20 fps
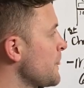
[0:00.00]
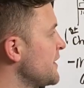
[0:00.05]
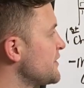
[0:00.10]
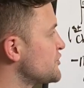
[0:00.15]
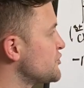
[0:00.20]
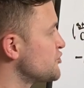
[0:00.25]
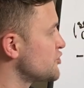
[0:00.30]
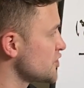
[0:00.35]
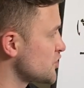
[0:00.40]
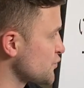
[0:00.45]

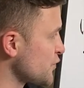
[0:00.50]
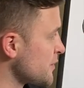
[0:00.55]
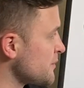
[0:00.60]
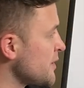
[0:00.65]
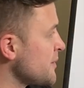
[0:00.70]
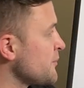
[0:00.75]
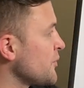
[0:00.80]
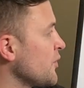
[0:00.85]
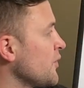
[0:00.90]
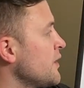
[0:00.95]
So just
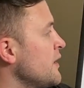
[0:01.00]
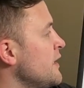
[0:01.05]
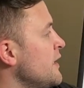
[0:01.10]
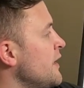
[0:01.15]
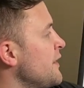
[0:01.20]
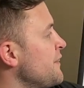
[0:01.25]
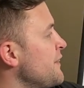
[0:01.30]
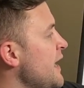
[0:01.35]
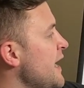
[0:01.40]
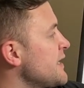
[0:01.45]
remember,
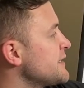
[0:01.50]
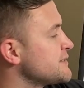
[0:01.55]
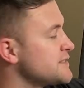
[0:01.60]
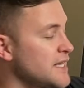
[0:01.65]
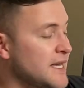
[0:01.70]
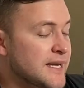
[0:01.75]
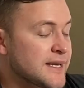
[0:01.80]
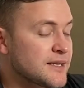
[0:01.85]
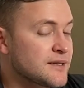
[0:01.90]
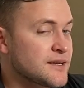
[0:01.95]
that
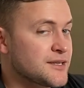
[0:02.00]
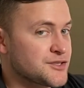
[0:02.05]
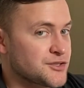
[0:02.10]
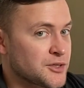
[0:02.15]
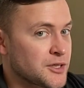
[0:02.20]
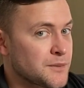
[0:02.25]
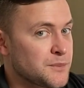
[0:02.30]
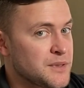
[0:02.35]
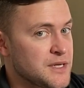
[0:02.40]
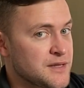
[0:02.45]
date is
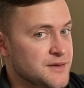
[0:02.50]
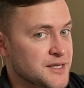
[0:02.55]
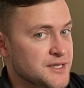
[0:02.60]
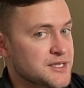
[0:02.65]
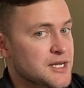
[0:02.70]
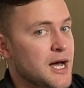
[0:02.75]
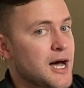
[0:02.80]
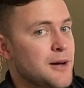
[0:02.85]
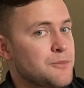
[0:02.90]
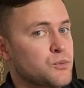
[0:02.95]
going to be in the
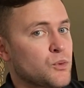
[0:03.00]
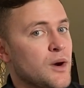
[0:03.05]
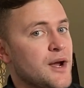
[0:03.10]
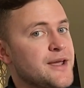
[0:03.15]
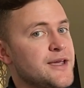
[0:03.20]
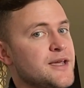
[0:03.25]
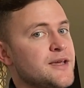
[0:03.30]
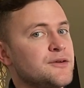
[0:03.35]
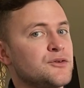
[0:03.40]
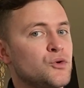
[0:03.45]
top
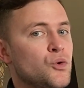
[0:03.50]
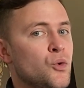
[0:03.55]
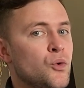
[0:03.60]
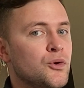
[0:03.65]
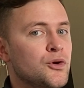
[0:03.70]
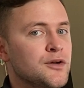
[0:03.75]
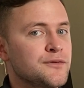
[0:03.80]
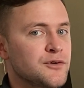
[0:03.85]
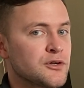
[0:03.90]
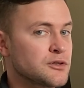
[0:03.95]
right-hand
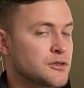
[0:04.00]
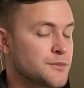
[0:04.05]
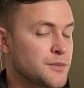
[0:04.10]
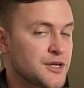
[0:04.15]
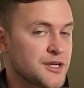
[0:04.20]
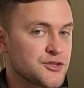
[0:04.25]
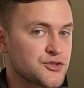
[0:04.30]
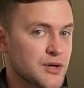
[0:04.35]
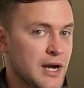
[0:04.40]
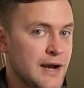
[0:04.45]
corner of your
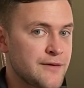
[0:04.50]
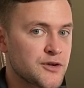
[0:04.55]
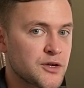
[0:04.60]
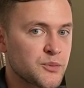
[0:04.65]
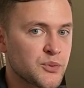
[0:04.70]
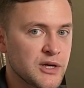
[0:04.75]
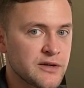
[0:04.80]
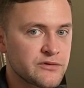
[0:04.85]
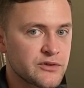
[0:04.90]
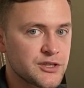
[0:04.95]
limited driving
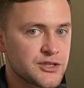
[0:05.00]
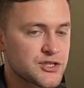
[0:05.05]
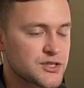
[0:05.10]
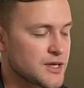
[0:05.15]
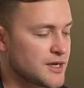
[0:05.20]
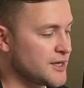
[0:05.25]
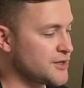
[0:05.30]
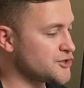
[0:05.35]
privilege.